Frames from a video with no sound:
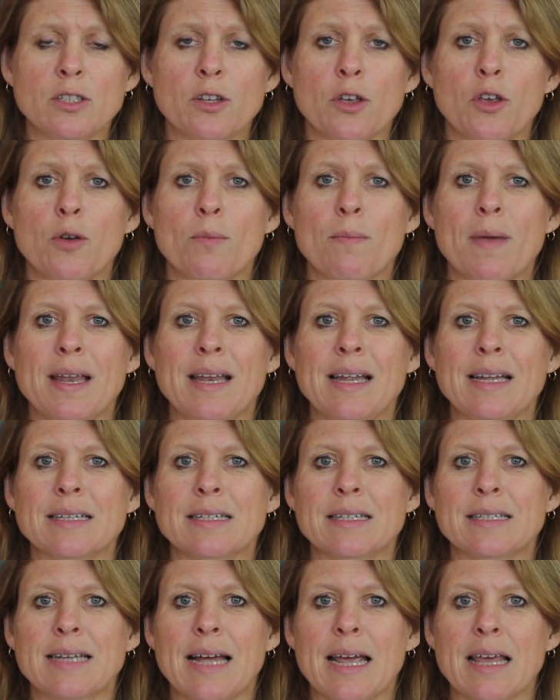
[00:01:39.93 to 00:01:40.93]
so you may need
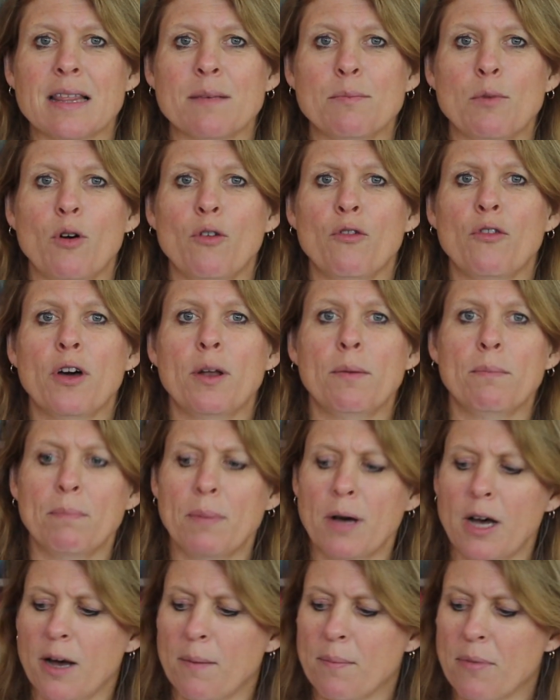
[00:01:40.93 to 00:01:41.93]
to take them off and
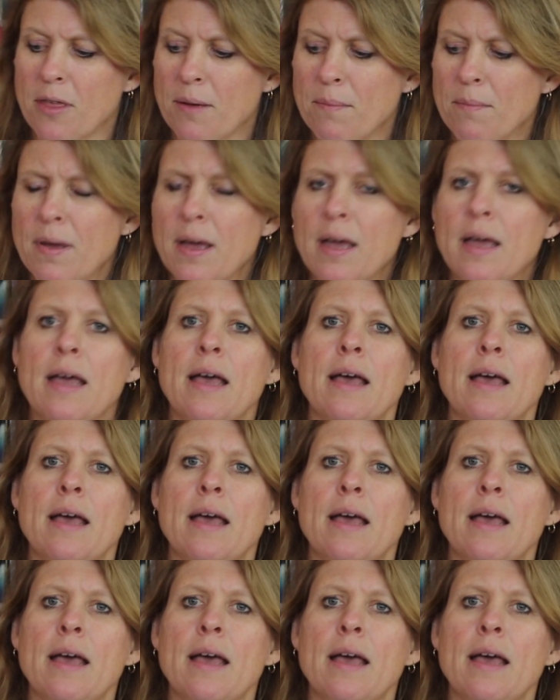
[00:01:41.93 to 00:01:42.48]
burp them.